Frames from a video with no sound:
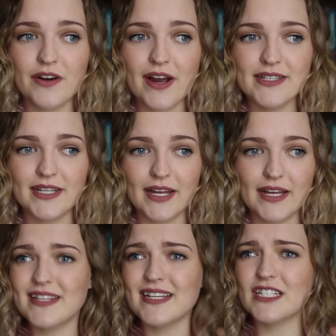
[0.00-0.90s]
crazy.
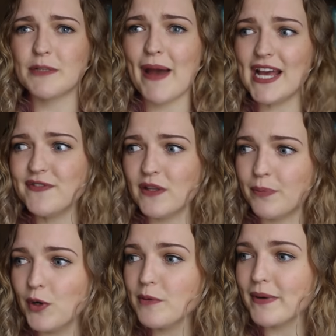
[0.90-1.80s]
Like, it sets such a pace for the
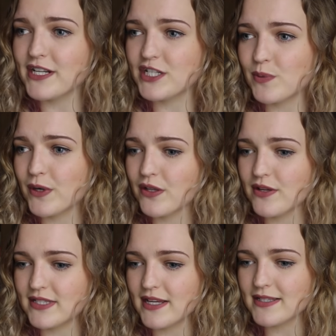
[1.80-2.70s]
book, but it's just one of
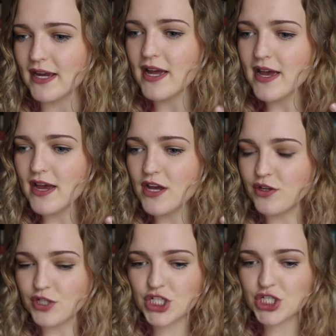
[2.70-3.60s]
those things that
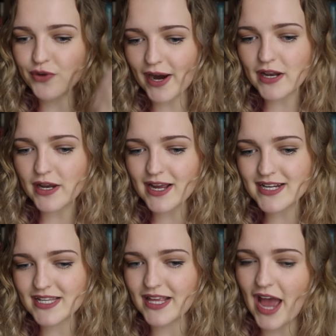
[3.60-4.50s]
you're straight
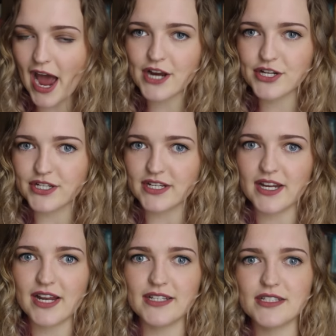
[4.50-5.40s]
into the
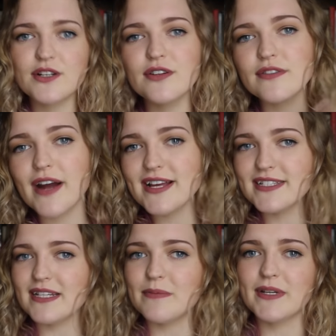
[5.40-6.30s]
action and it's
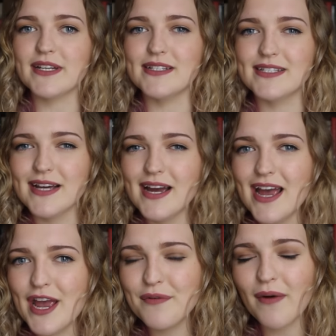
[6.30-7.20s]
crazy because
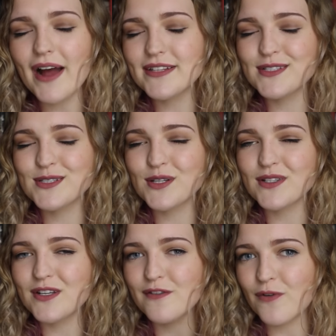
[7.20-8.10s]
he writes it so
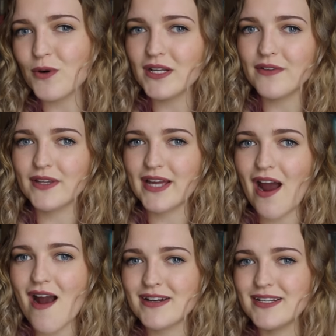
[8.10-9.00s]
that you fall in love with the
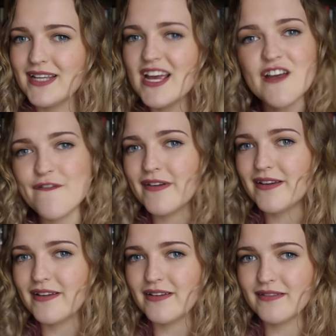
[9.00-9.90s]
characters
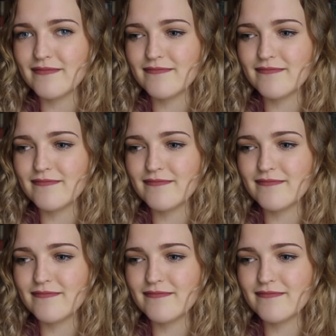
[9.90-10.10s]
even